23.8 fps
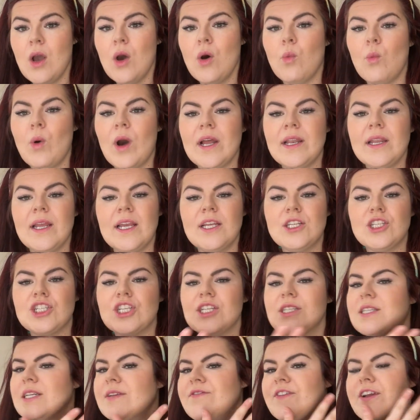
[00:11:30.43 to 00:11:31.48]
One, it's
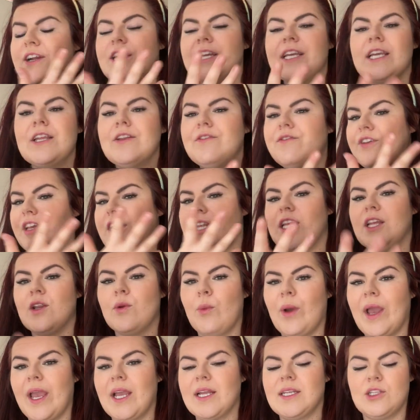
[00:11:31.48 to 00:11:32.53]
just a very convenient
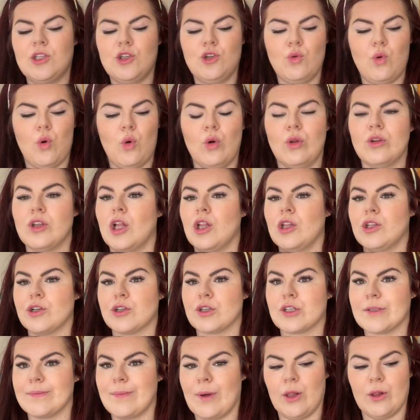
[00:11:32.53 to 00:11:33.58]
way to hold all your
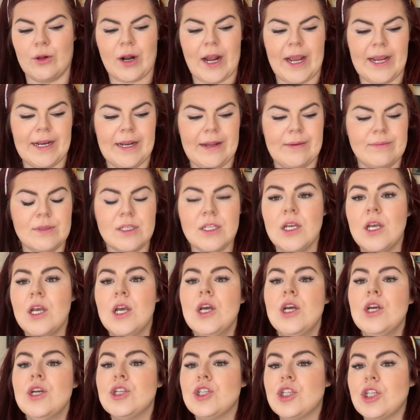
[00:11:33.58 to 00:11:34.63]
smaller items.
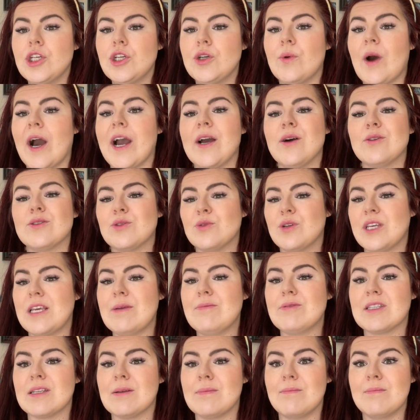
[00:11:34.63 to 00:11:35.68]
Two, I also keep
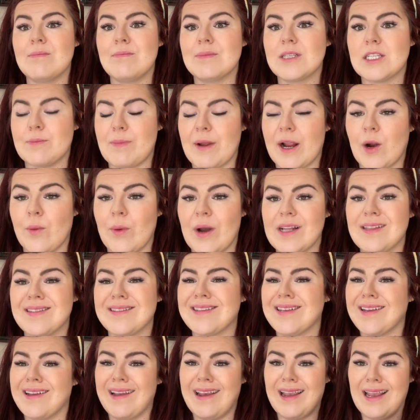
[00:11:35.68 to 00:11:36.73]
some spare
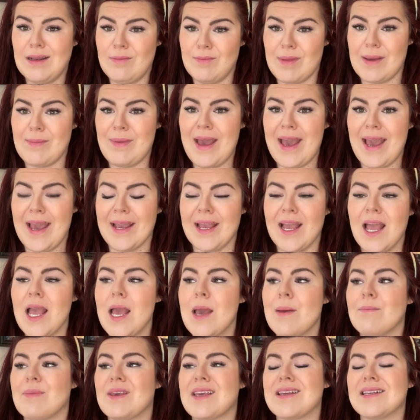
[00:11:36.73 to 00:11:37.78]
ones in my bag
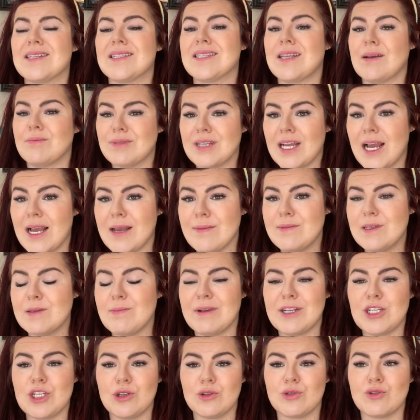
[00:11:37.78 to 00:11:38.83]
because sometimes my
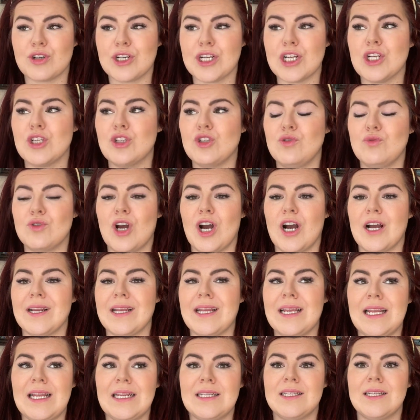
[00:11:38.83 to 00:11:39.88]
children do not
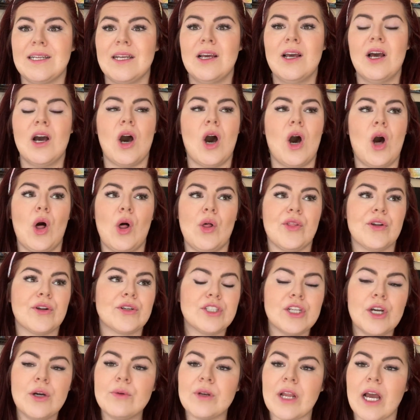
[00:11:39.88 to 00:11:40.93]
eat all their
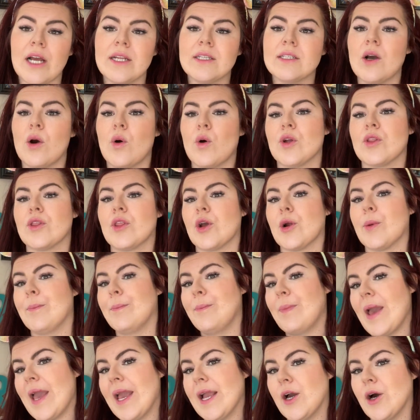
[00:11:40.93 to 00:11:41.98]
donut or their
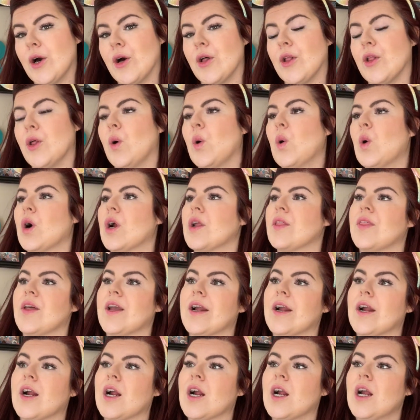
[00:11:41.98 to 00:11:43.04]
bagel or
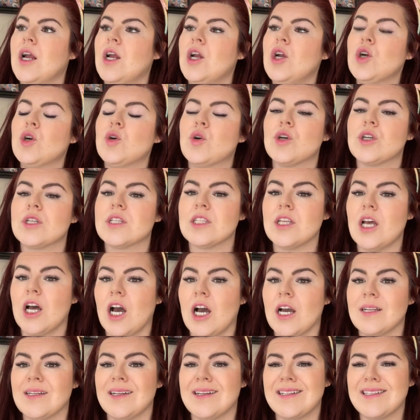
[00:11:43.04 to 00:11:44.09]
their
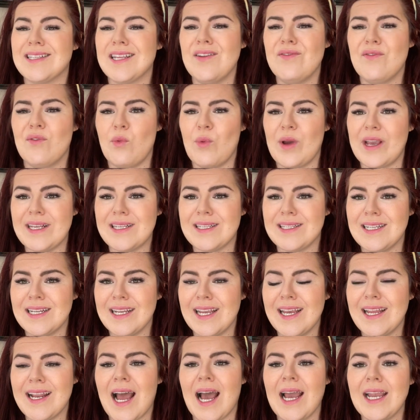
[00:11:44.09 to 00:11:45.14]
croissant. And instead of wasting
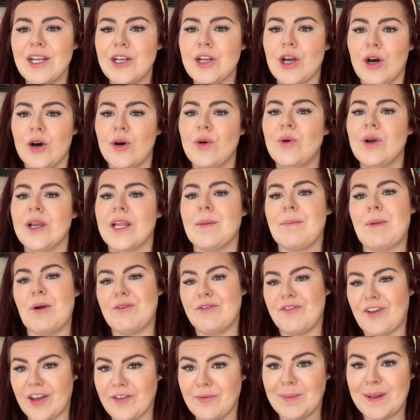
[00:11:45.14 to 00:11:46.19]
it, I know in about
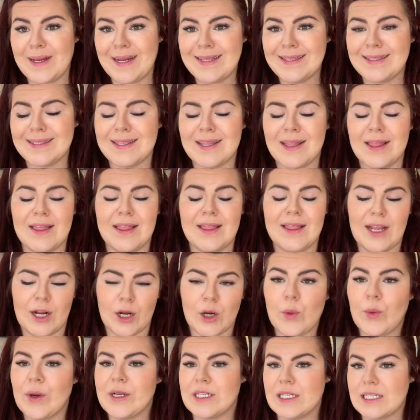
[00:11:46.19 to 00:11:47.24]
5 minutes, they're
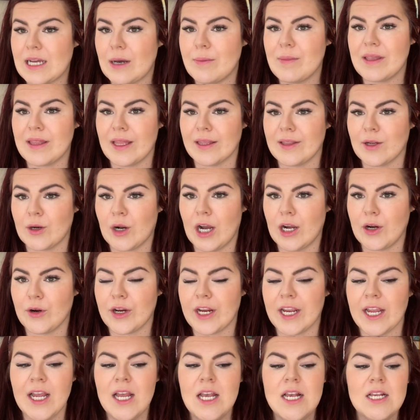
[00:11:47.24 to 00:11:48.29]
going to tell me that they're
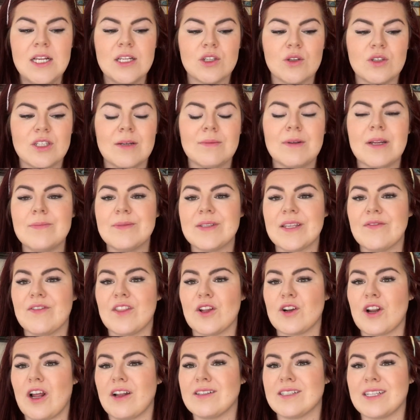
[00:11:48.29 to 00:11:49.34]
hungry. So sometimes if they're
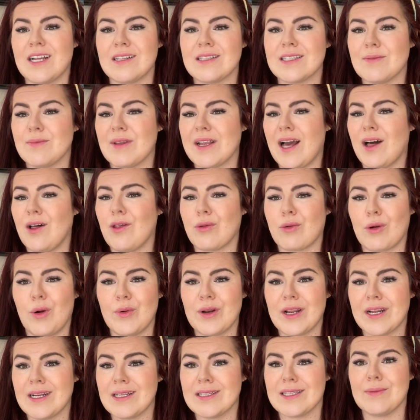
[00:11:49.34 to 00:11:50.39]
not done something, I'll throw it
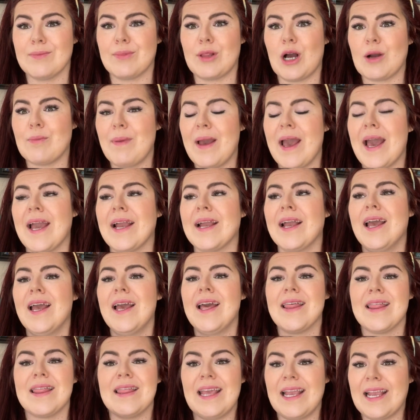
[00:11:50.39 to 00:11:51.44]
in a Ziploc bag.
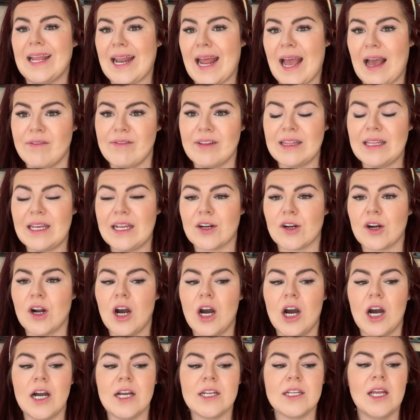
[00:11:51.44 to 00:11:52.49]
They can have it later
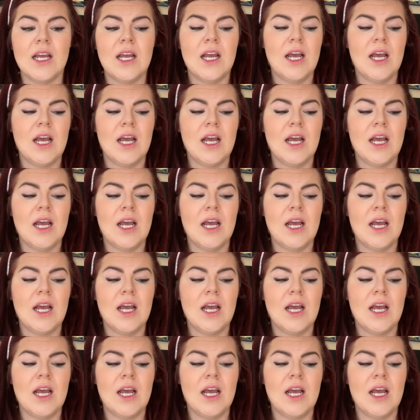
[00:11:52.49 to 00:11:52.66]
on.